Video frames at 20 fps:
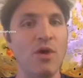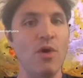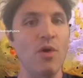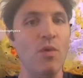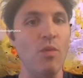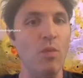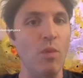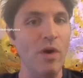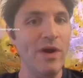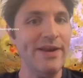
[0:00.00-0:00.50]

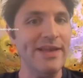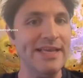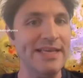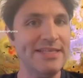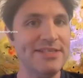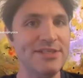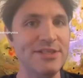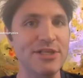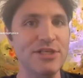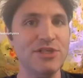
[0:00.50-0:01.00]
What is
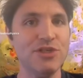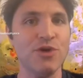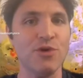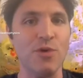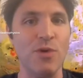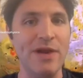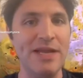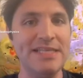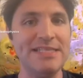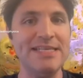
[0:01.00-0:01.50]
this
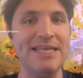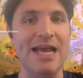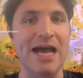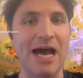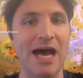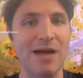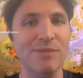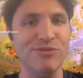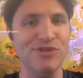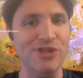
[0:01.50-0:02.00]
crazy
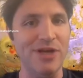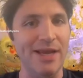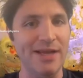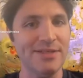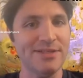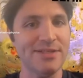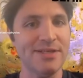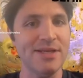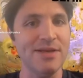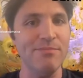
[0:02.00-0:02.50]

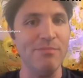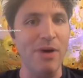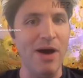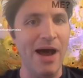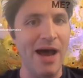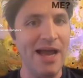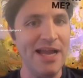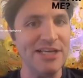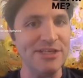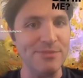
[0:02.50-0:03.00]
object
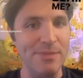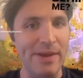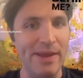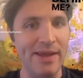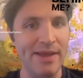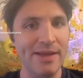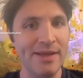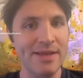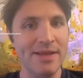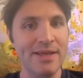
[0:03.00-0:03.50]
behind me?
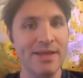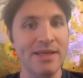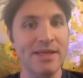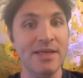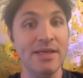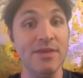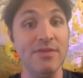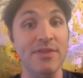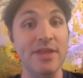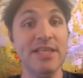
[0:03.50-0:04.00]

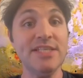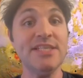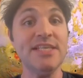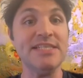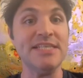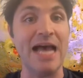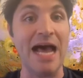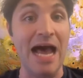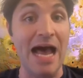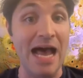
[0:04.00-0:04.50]
This is
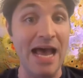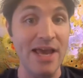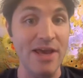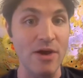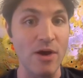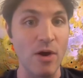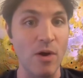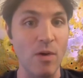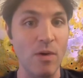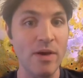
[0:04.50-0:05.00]

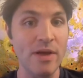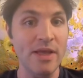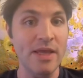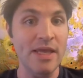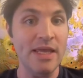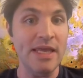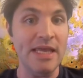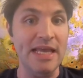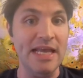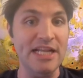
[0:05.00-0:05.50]
Io.
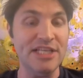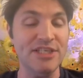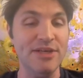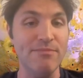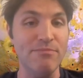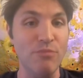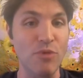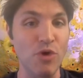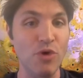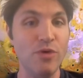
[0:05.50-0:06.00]
It's a
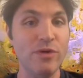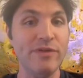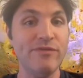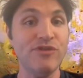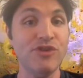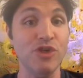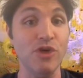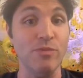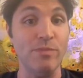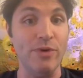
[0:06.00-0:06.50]
moon of
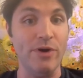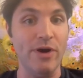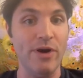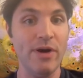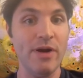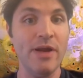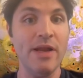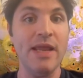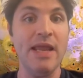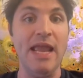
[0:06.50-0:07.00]
Jupiter,
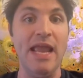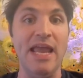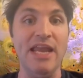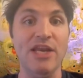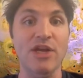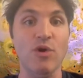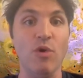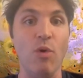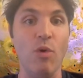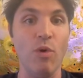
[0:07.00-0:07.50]
and
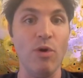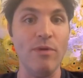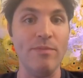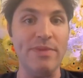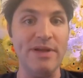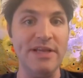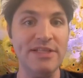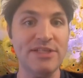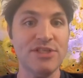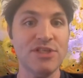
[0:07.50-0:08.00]
it
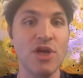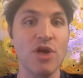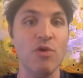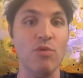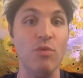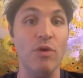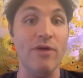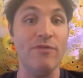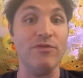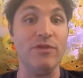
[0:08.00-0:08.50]
orbits
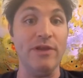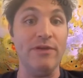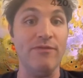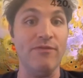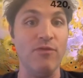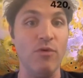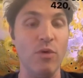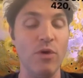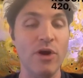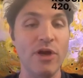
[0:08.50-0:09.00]
roughly
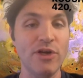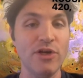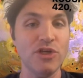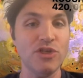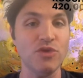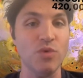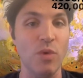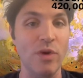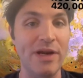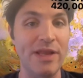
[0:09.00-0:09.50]

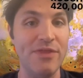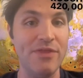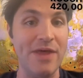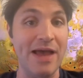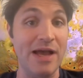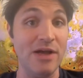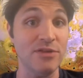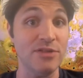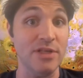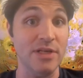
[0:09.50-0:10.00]

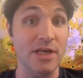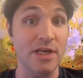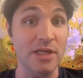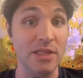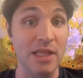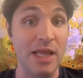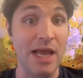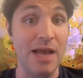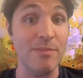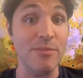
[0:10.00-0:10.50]
420,000
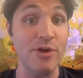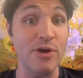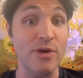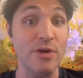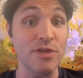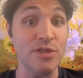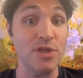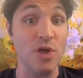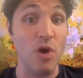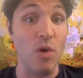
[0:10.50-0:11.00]

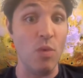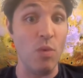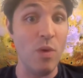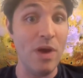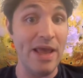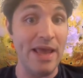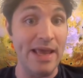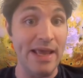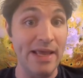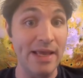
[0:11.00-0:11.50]
kilometers
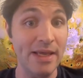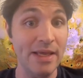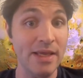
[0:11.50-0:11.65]
away.